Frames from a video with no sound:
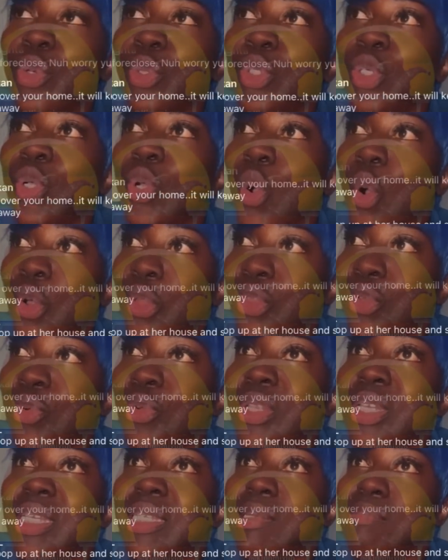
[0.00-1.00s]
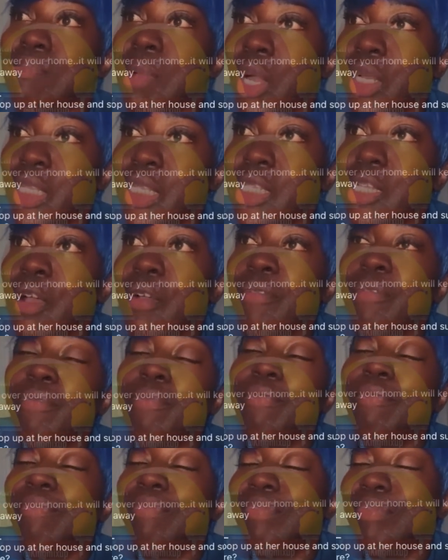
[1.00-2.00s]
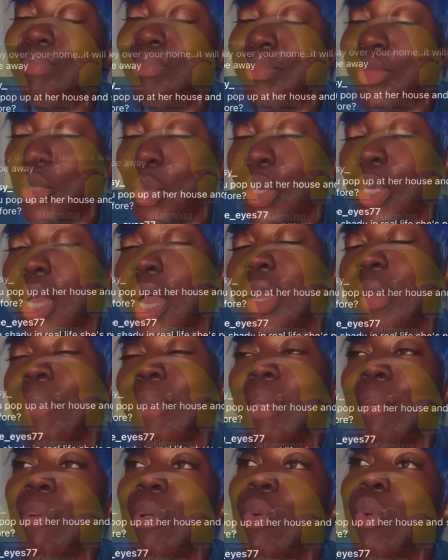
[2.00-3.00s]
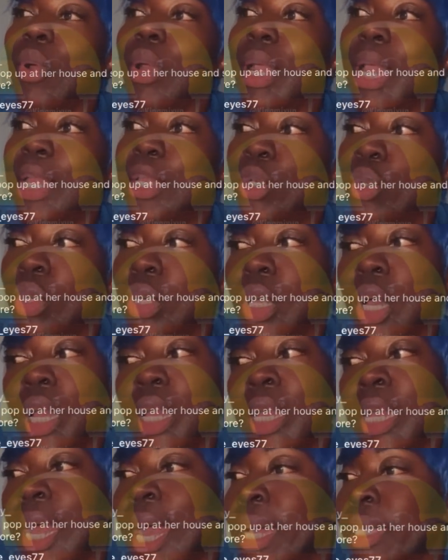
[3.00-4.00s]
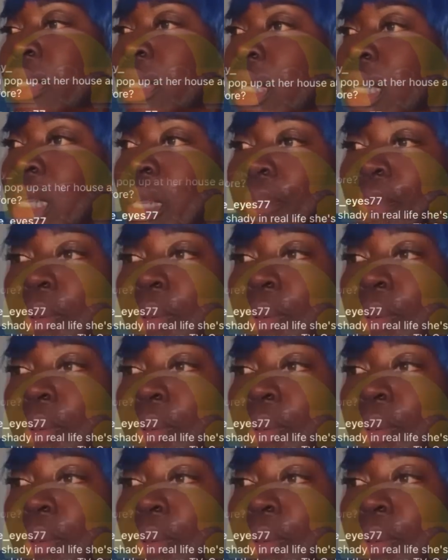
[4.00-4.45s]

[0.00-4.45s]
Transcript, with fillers: for you to go through these months of doing all the paperwork and doing all of that